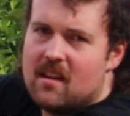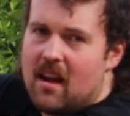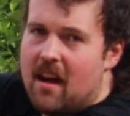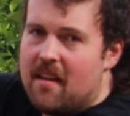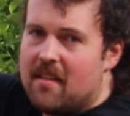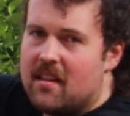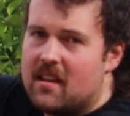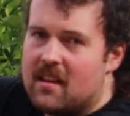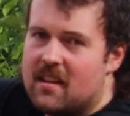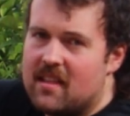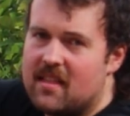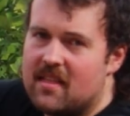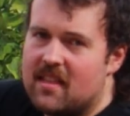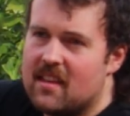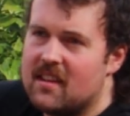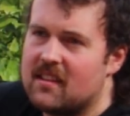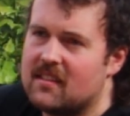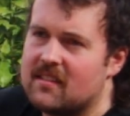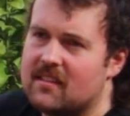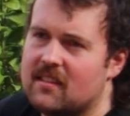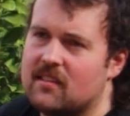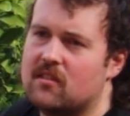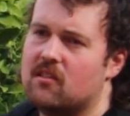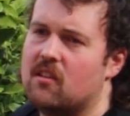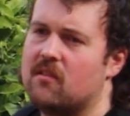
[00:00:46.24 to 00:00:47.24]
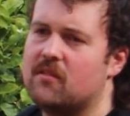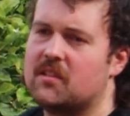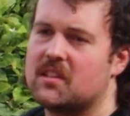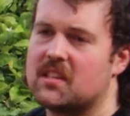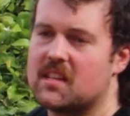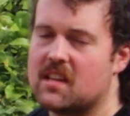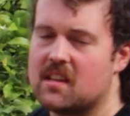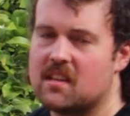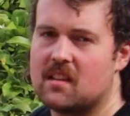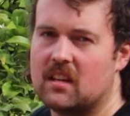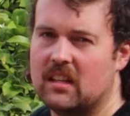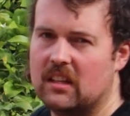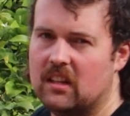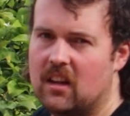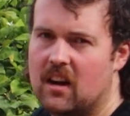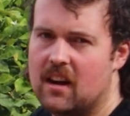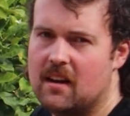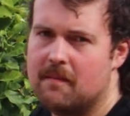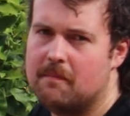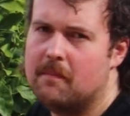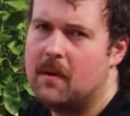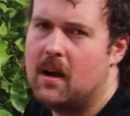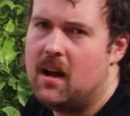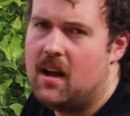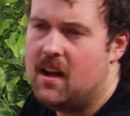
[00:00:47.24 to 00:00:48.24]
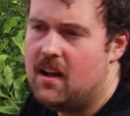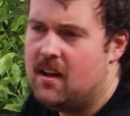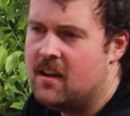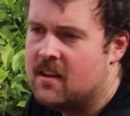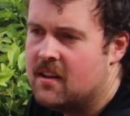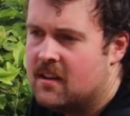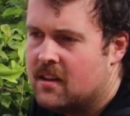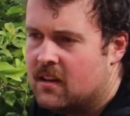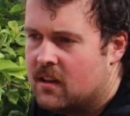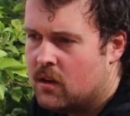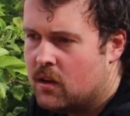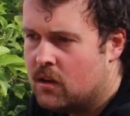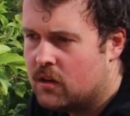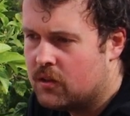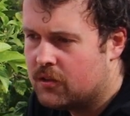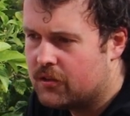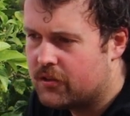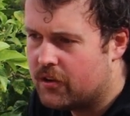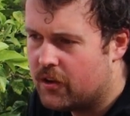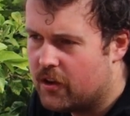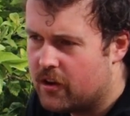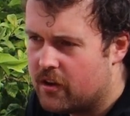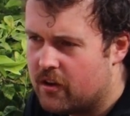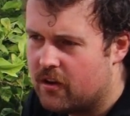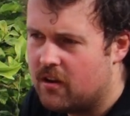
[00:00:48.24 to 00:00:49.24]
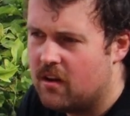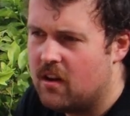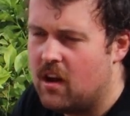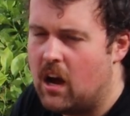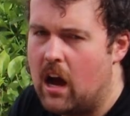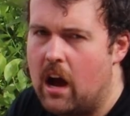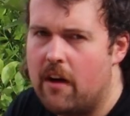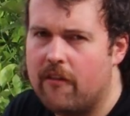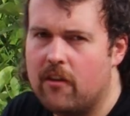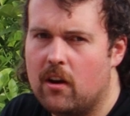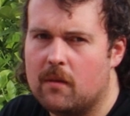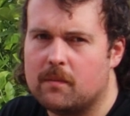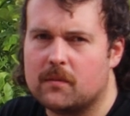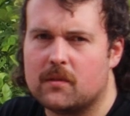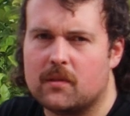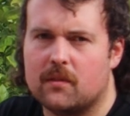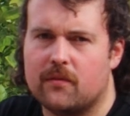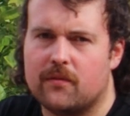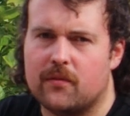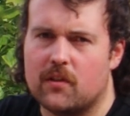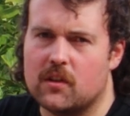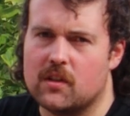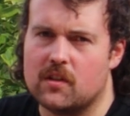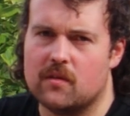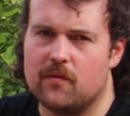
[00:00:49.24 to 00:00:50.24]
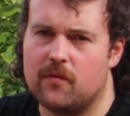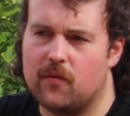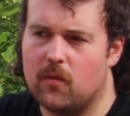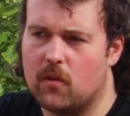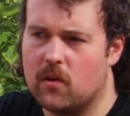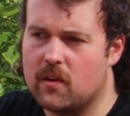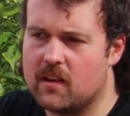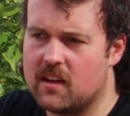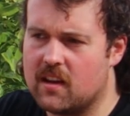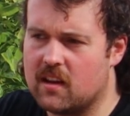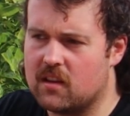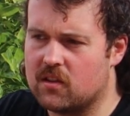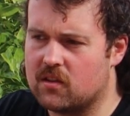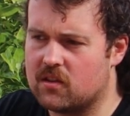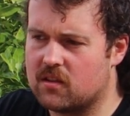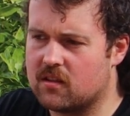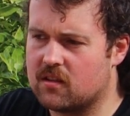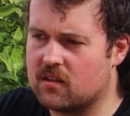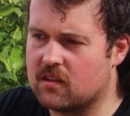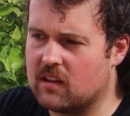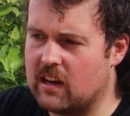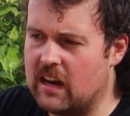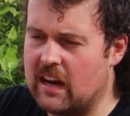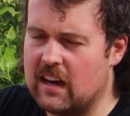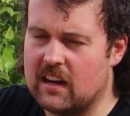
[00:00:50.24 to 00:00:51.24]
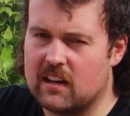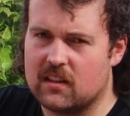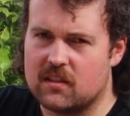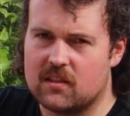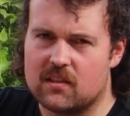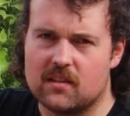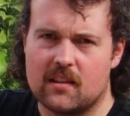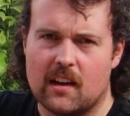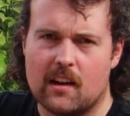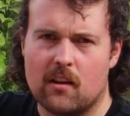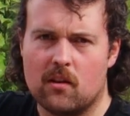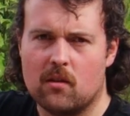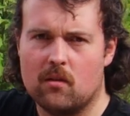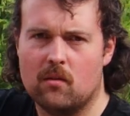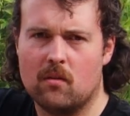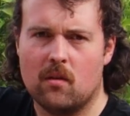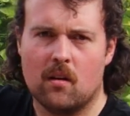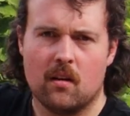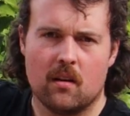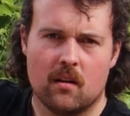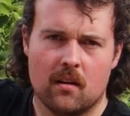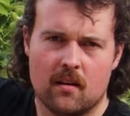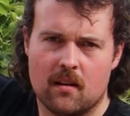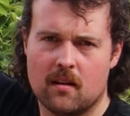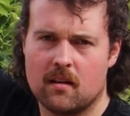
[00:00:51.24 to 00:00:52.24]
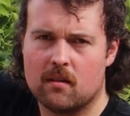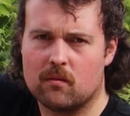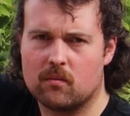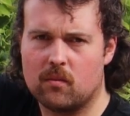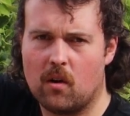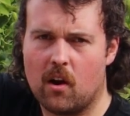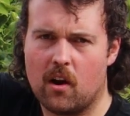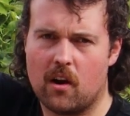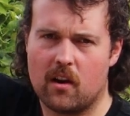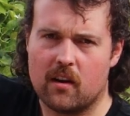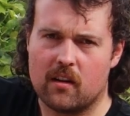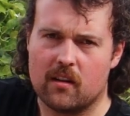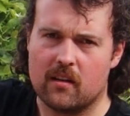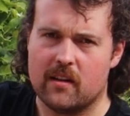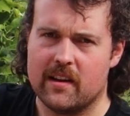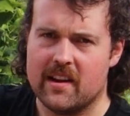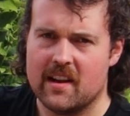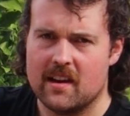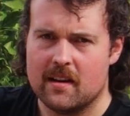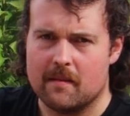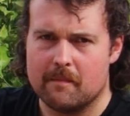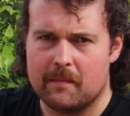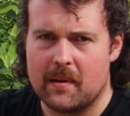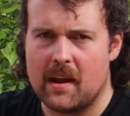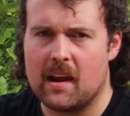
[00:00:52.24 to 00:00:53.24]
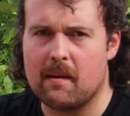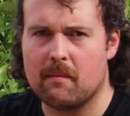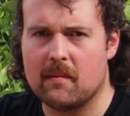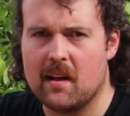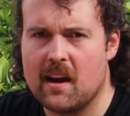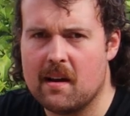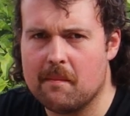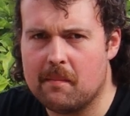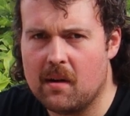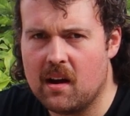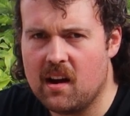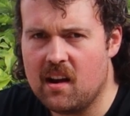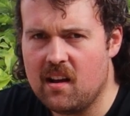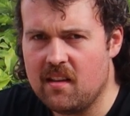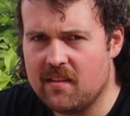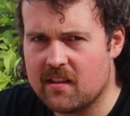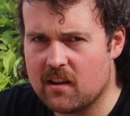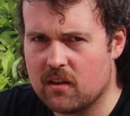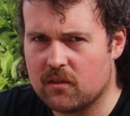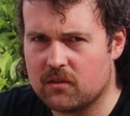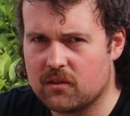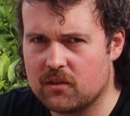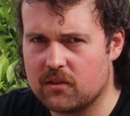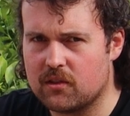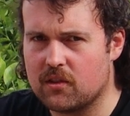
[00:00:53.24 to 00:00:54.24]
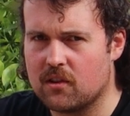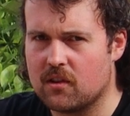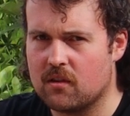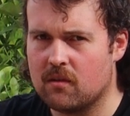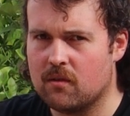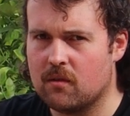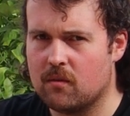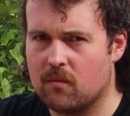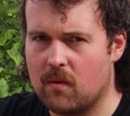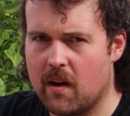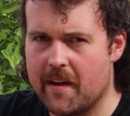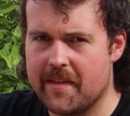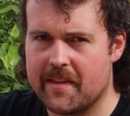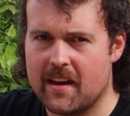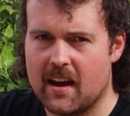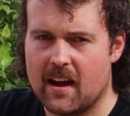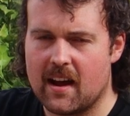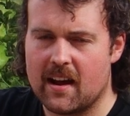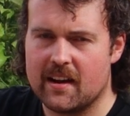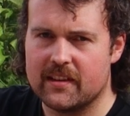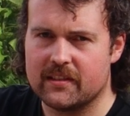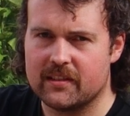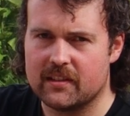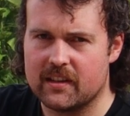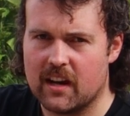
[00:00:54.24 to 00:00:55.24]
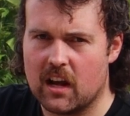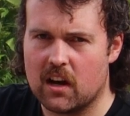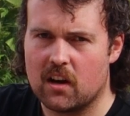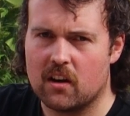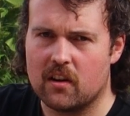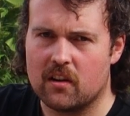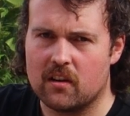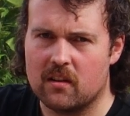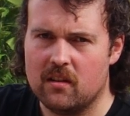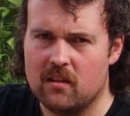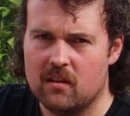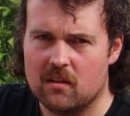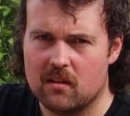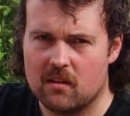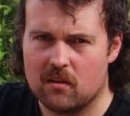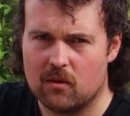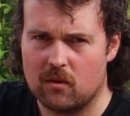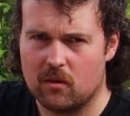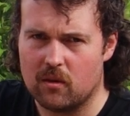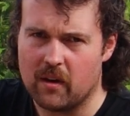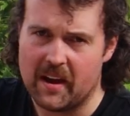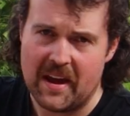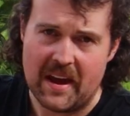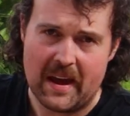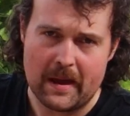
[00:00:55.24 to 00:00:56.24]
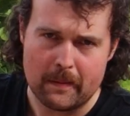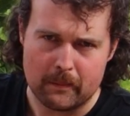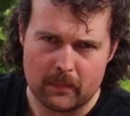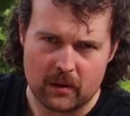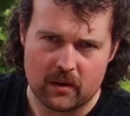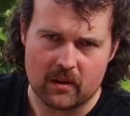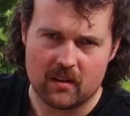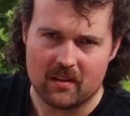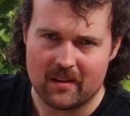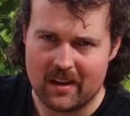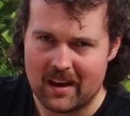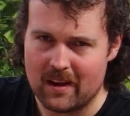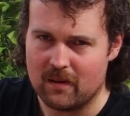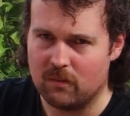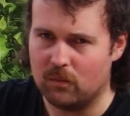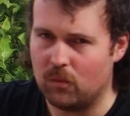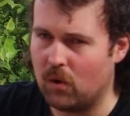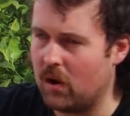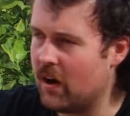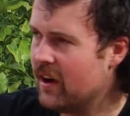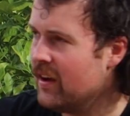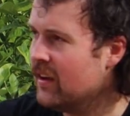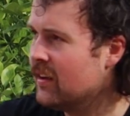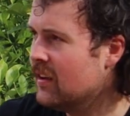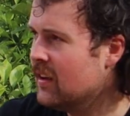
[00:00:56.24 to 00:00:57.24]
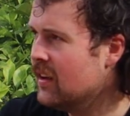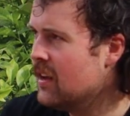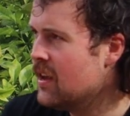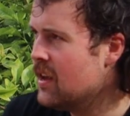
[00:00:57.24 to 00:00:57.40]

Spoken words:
And then this is obviously the light bar. So I've opted for the 40-inch single row beam light bar. They also do one that has yellow or amber and white.